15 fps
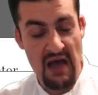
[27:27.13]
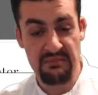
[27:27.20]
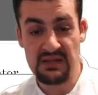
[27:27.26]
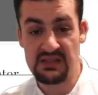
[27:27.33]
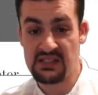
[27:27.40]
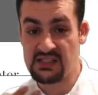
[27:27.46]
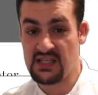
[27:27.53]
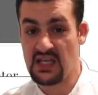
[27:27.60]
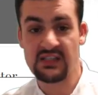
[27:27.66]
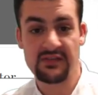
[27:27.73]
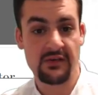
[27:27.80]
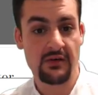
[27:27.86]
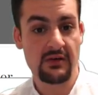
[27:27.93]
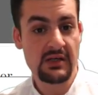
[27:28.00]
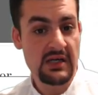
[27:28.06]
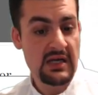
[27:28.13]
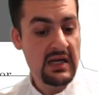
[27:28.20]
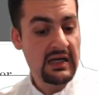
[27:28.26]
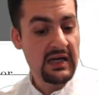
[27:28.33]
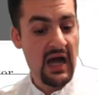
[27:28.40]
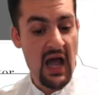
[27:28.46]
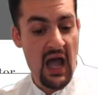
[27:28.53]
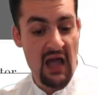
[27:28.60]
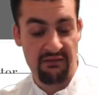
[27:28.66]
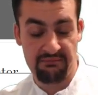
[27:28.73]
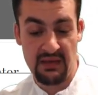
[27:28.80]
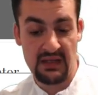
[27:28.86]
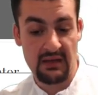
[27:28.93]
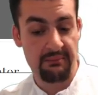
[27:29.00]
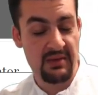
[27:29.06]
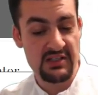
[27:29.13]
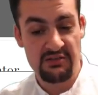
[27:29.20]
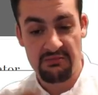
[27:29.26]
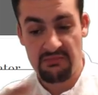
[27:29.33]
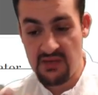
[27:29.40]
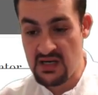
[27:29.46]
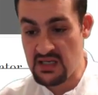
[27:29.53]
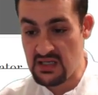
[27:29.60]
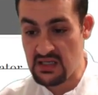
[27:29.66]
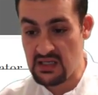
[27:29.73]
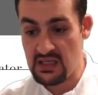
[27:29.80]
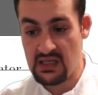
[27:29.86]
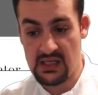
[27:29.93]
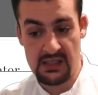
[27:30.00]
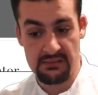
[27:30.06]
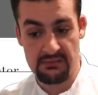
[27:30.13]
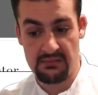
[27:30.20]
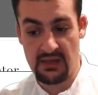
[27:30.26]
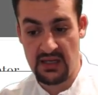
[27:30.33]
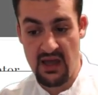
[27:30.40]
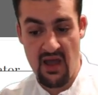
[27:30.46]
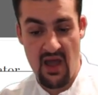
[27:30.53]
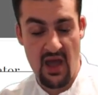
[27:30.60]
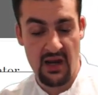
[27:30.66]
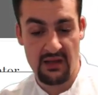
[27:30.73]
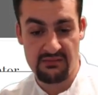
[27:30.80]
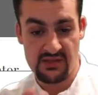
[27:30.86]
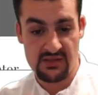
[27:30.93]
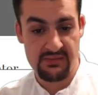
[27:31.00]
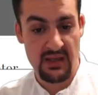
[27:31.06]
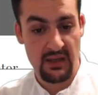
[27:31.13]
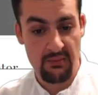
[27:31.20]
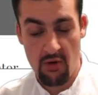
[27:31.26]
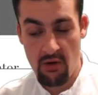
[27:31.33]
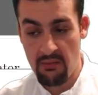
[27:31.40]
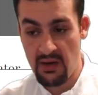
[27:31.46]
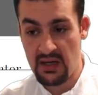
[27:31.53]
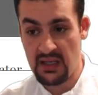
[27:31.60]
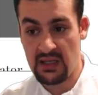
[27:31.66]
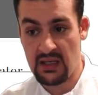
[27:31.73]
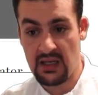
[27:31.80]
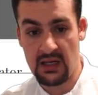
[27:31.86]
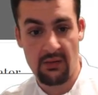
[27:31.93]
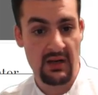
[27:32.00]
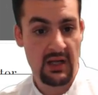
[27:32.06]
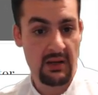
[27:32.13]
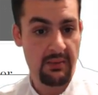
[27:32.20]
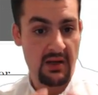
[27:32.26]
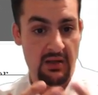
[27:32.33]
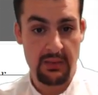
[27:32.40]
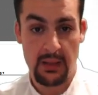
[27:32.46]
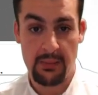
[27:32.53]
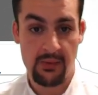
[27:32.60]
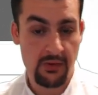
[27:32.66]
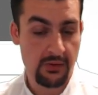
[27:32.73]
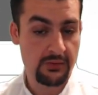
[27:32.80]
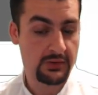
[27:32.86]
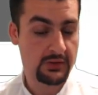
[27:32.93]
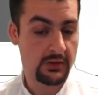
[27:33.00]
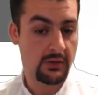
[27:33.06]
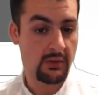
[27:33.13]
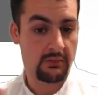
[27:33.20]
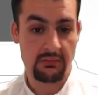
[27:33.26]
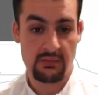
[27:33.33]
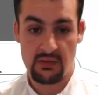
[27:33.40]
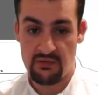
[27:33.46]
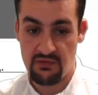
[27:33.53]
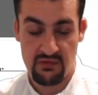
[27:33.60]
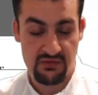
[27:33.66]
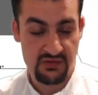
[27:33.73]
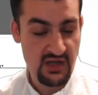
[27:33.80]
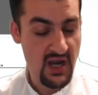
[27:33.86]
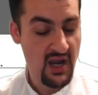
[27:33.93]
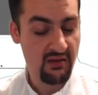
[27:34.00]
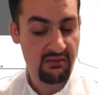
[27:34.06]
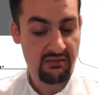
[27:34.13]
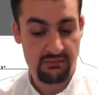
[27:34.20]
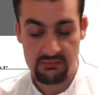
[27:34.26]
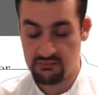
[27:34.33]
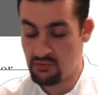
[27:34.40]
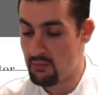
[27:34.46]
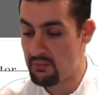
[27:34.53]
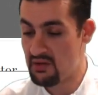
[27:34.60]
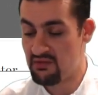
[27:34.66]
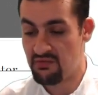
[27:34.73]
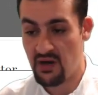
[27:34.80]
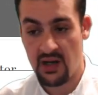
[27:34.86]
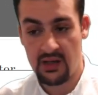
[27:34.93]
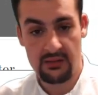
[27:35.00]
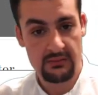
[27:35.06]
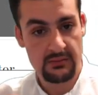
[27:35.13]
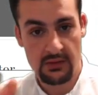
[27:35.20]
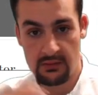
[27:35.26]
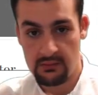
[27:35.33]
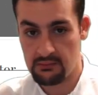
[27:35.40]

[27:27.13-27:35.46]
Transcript: I've been successful. I've made a bunch of money, and I'm just making more money, and I want to help other people. So if you're shy, don't be afraid.